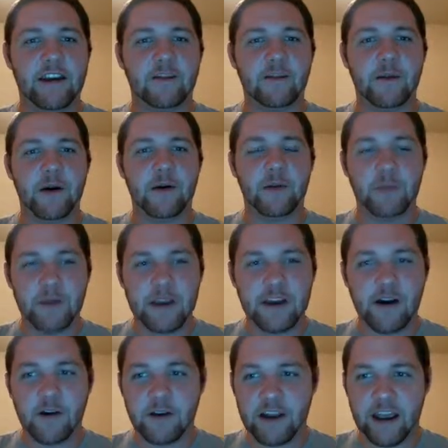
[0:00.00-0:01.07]
everybody will be
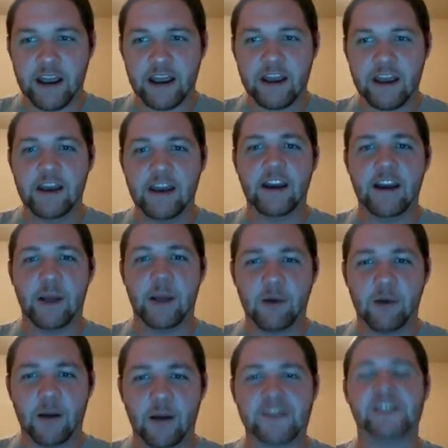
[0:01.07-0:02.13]
okay. I
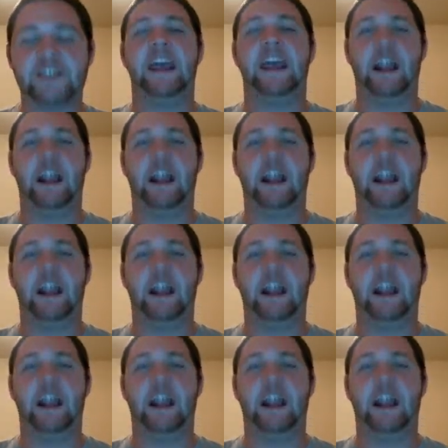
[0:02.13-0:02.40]
promise